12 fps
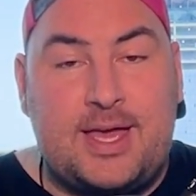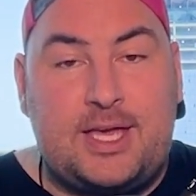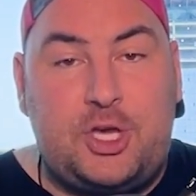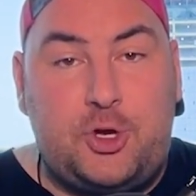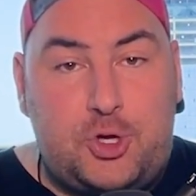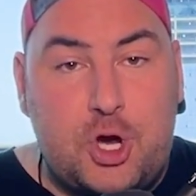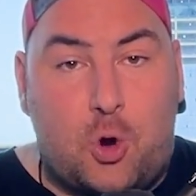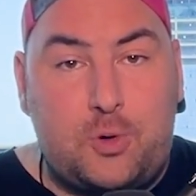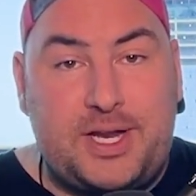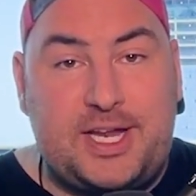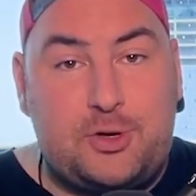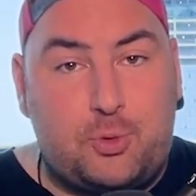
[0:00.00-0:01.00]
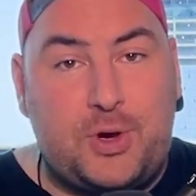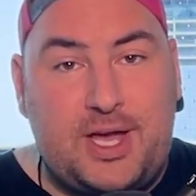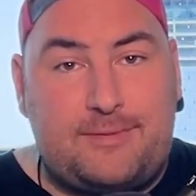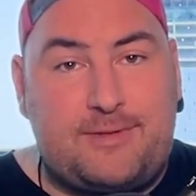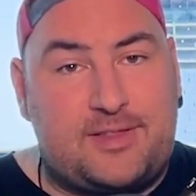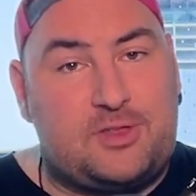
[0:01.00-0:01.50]
You don't need to
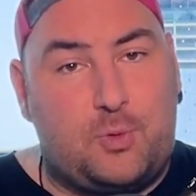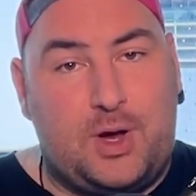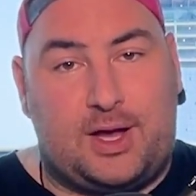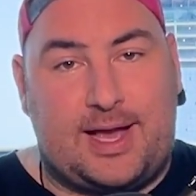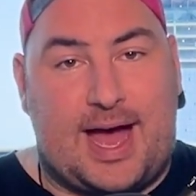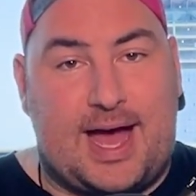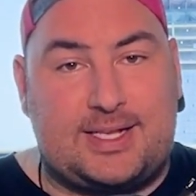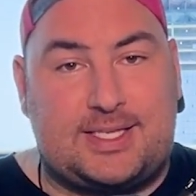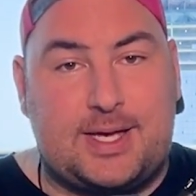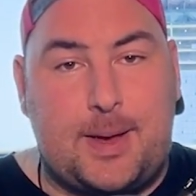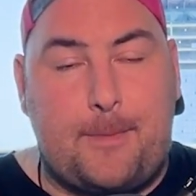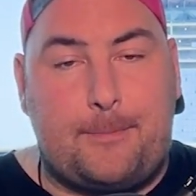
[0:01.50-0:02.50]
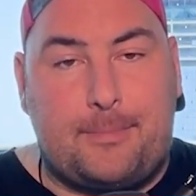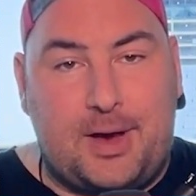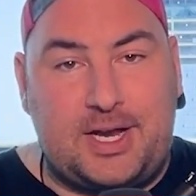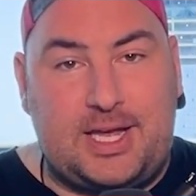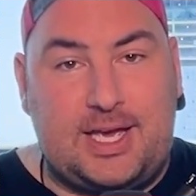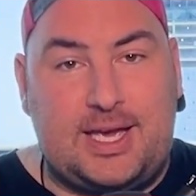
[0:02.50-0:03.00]
reinvent the wheel, guys.
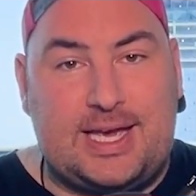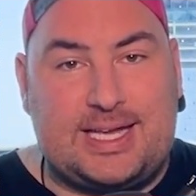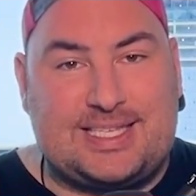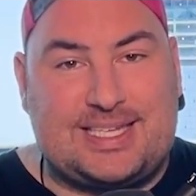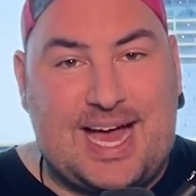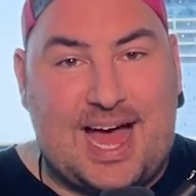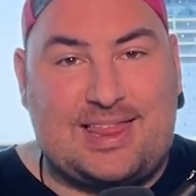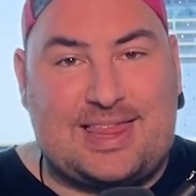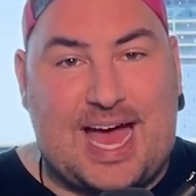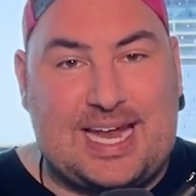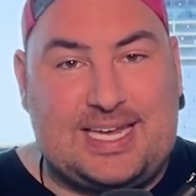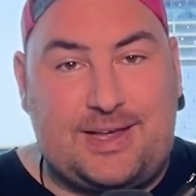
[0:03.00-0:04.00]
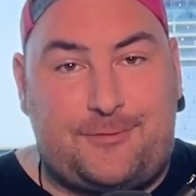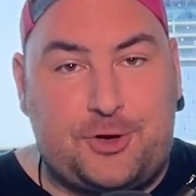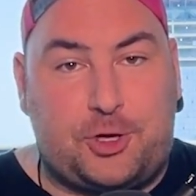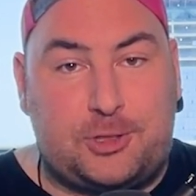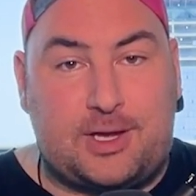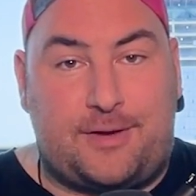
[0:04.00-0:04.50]
Money is not that
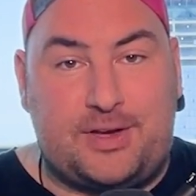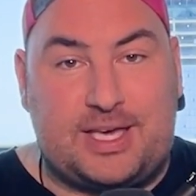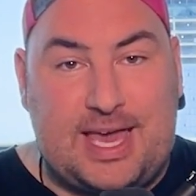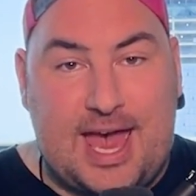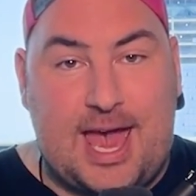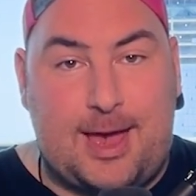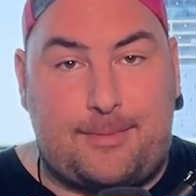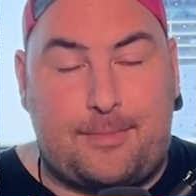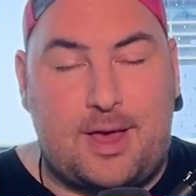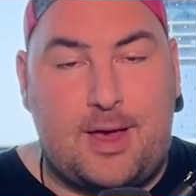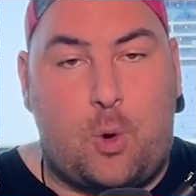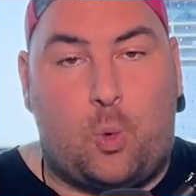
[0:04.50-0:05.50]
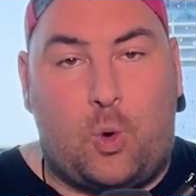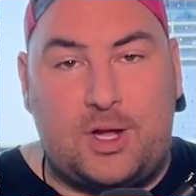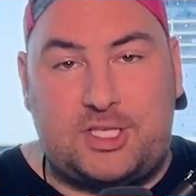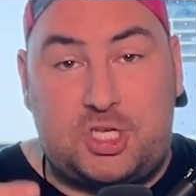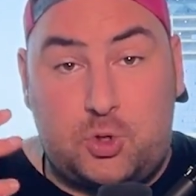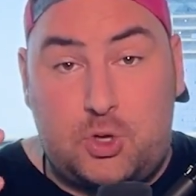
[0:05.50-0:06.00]
difficult of a game.
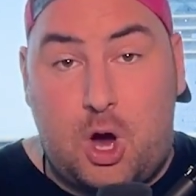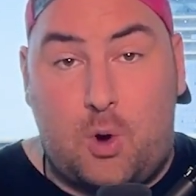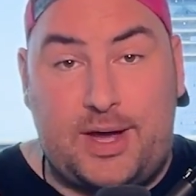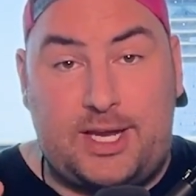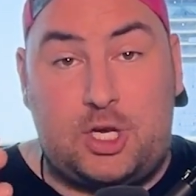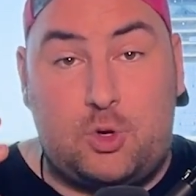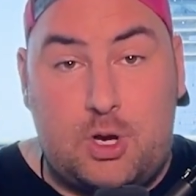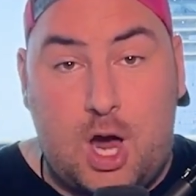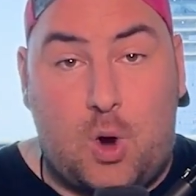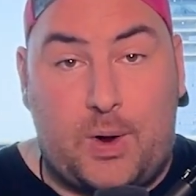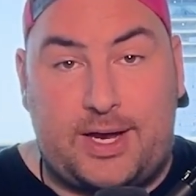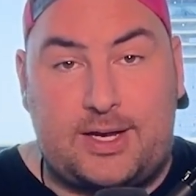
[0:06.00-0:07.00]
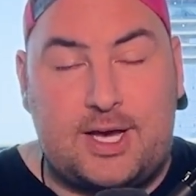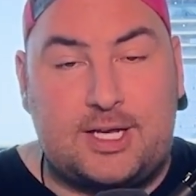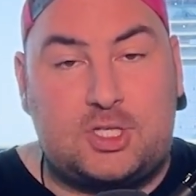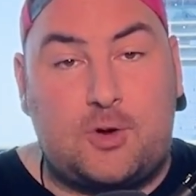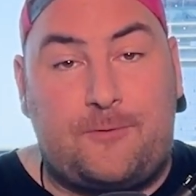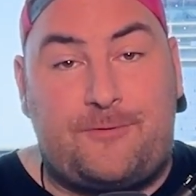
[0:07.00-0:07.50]
Once you know it, you know it.
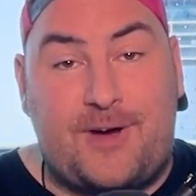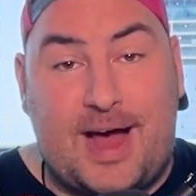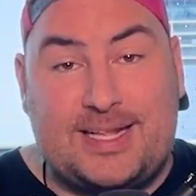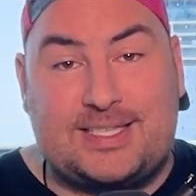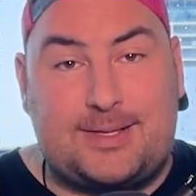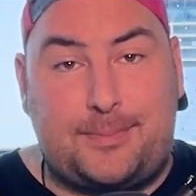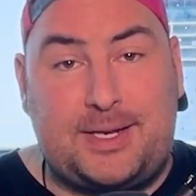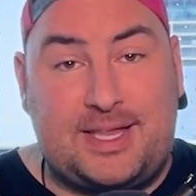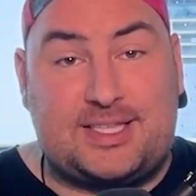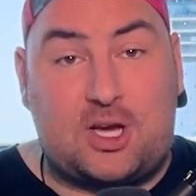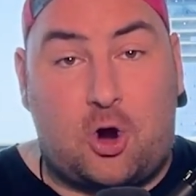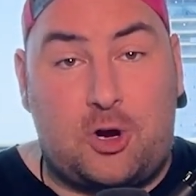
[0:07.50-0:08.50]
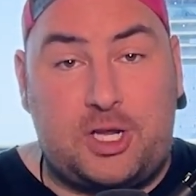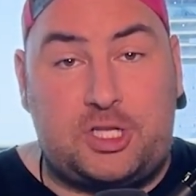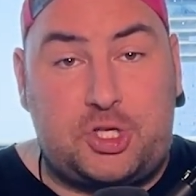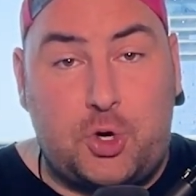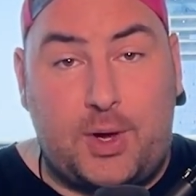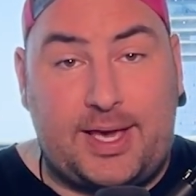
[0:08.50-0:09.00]
So find somebody that's already
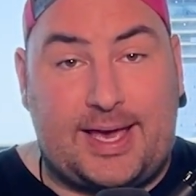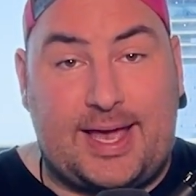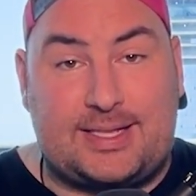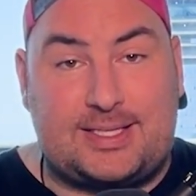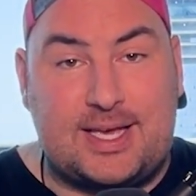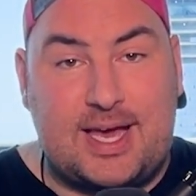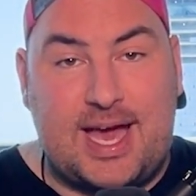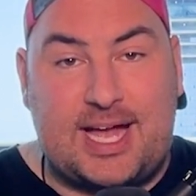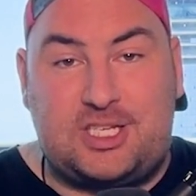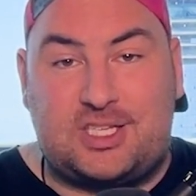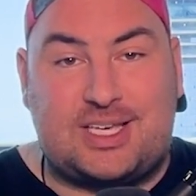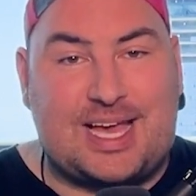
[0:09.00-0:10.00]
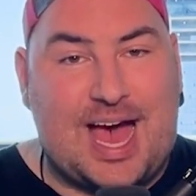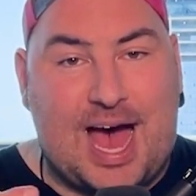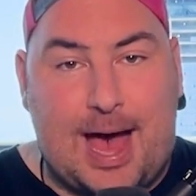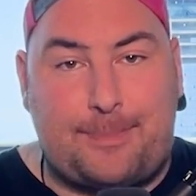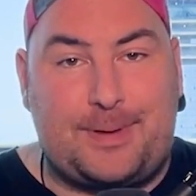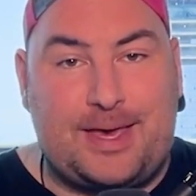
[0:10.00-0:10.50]
doing it and just
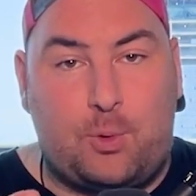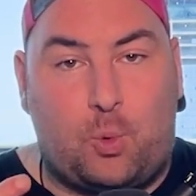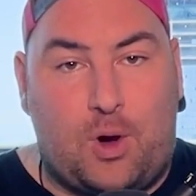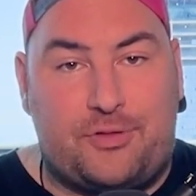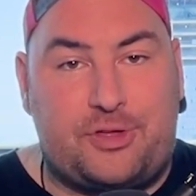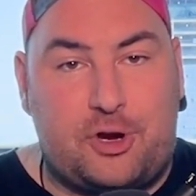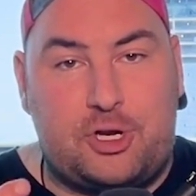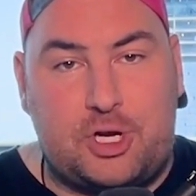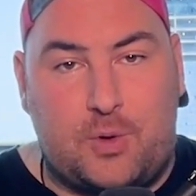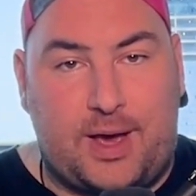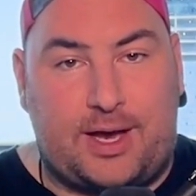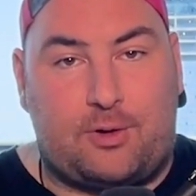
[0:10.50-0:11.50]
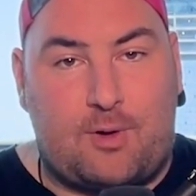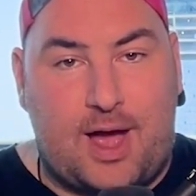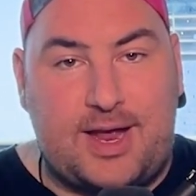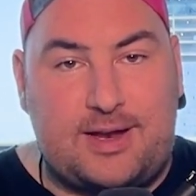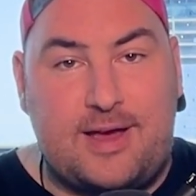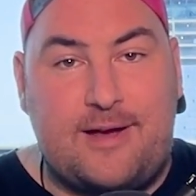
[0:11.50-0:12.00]
copy what they're doing,
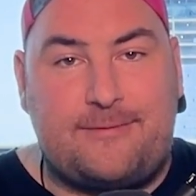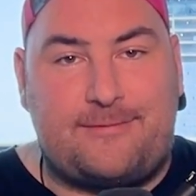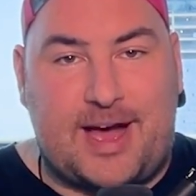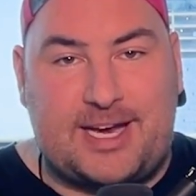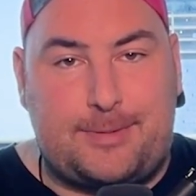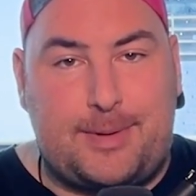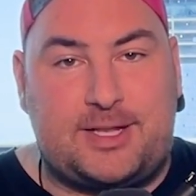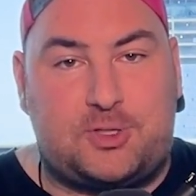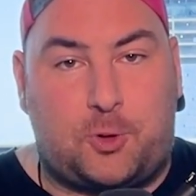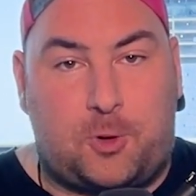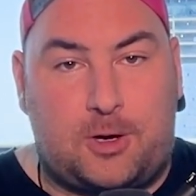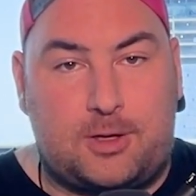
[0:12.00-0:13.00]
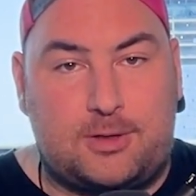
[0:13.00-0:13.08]
right? Find a mentor.